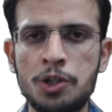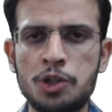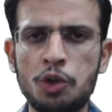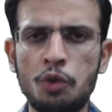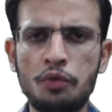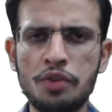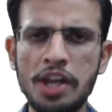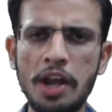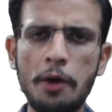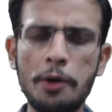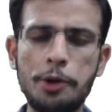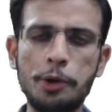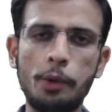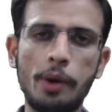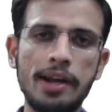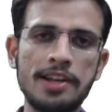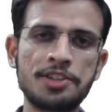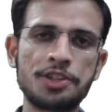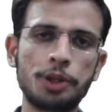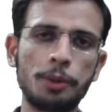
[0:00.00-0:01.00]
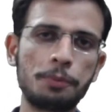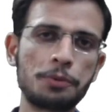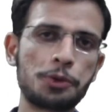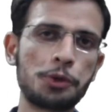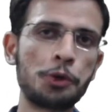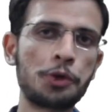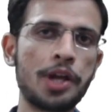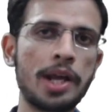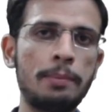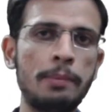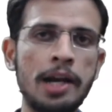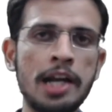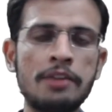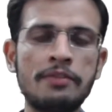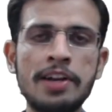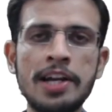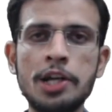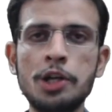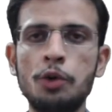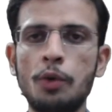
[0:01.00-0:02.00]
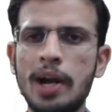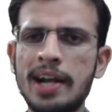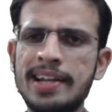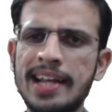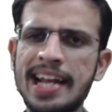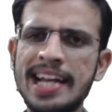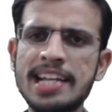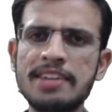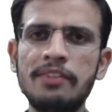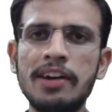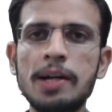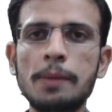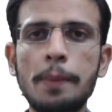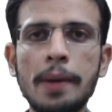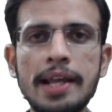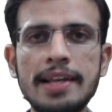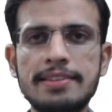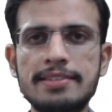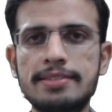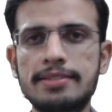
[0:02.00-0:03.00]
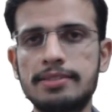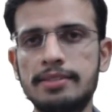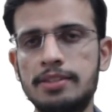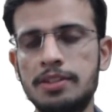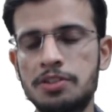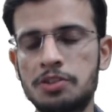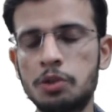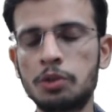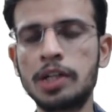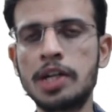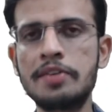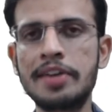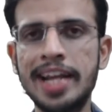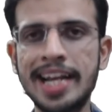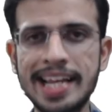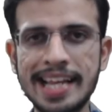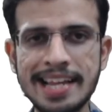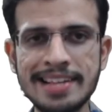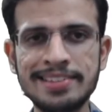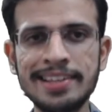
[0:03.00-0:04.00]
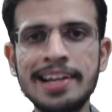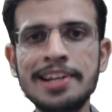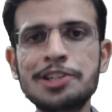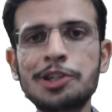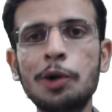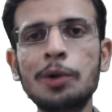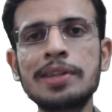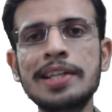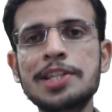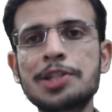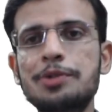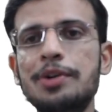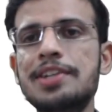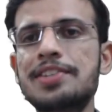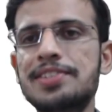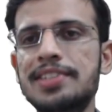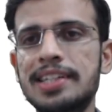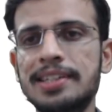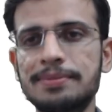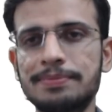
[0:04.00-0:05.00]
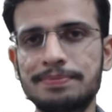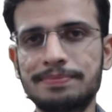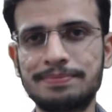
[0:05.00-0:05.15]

So we have to assume suitable value at any one place so that we can easily solve this question.